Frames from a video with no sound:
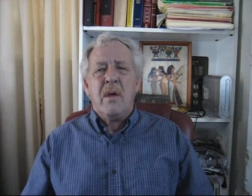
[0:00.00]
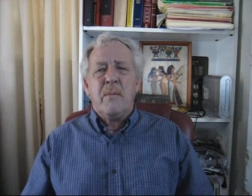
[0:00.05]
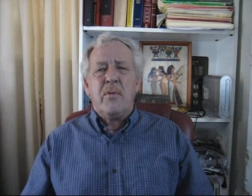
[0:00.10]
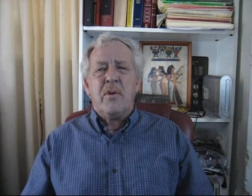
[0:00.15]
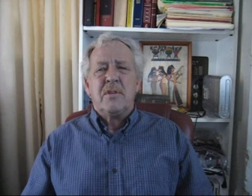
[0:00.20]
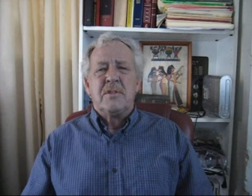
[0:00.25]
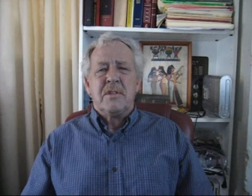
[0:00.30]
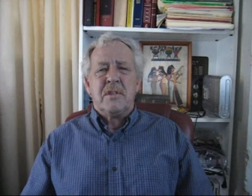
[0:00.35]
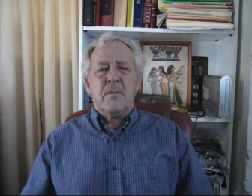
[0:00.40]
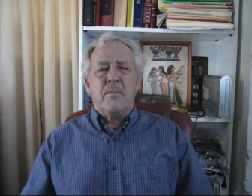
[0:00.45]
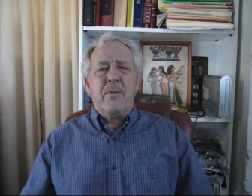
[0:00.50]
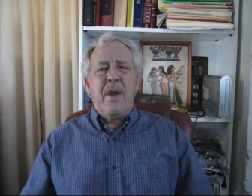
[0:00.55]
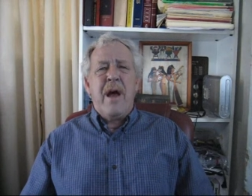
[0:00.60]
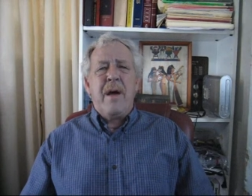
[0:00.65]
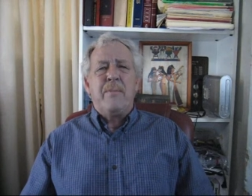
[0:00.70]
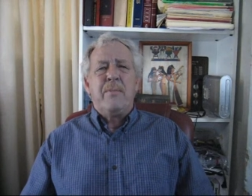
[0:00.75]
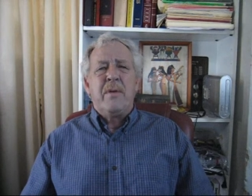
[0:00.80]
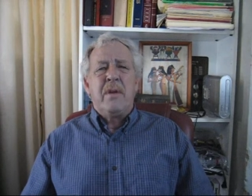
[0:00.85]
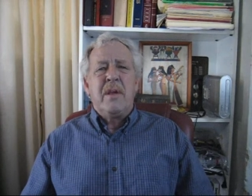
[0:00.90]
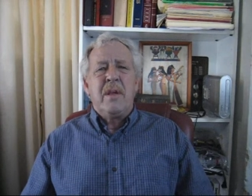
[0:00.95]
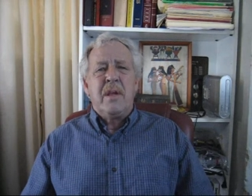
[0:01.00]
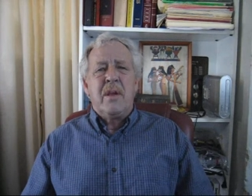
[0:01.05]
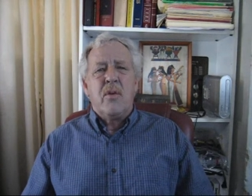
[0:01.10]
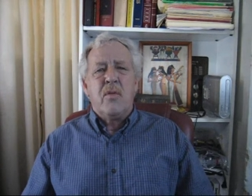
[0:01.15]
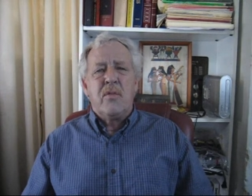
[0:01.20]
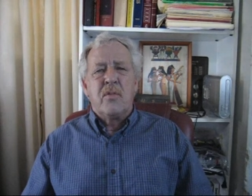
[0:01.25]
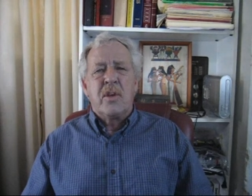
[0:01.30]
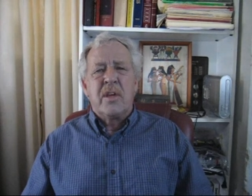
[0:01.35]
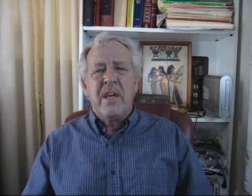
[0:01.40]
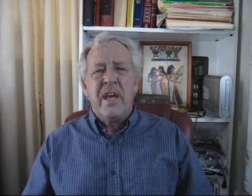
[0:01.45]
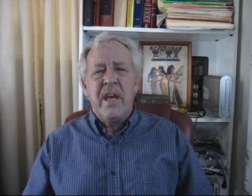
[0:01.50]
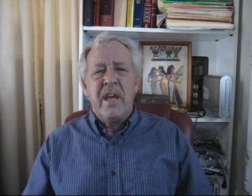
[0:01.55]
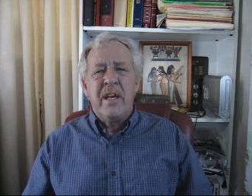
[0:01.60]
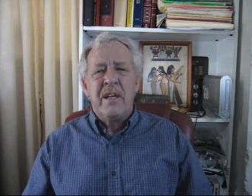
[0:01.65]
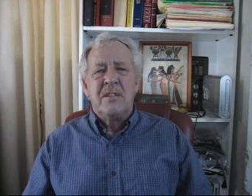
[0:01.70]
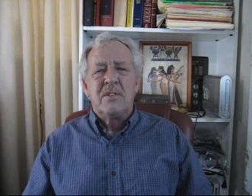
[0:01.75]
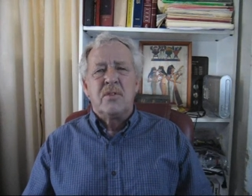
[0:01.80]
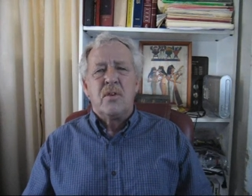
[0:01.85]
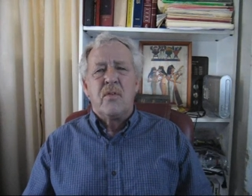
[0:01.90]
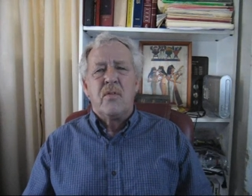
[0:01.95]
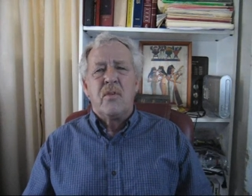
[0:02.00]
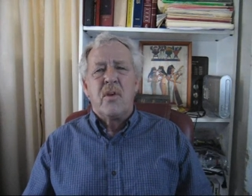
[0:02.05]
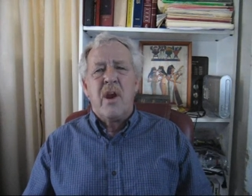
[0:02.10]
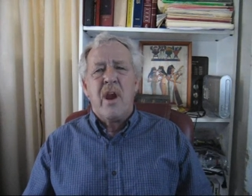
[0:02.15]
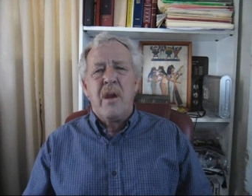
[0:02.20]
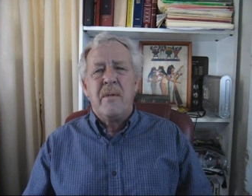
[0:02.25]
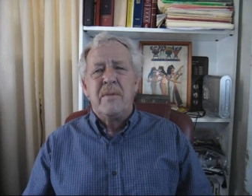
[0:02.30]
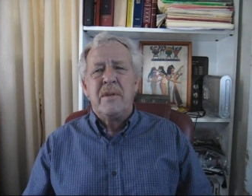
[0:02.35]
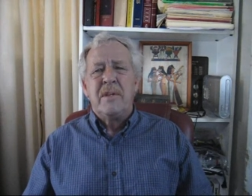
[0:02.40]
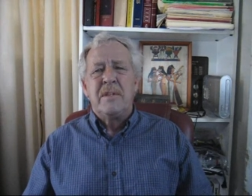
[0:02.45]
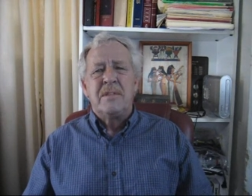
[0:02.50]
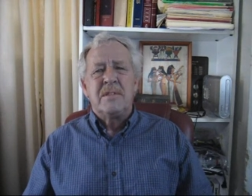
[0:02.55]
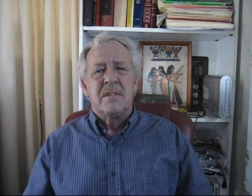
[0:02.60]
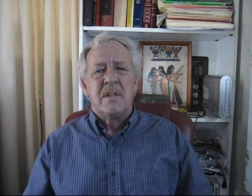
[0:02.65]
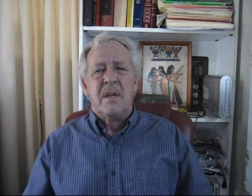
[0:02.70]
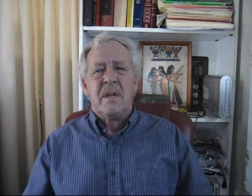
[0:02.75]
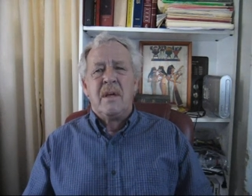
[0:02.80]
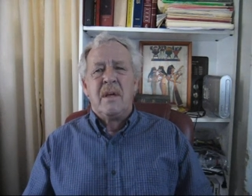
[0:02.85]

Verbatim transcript: personal property, over kings, over armies.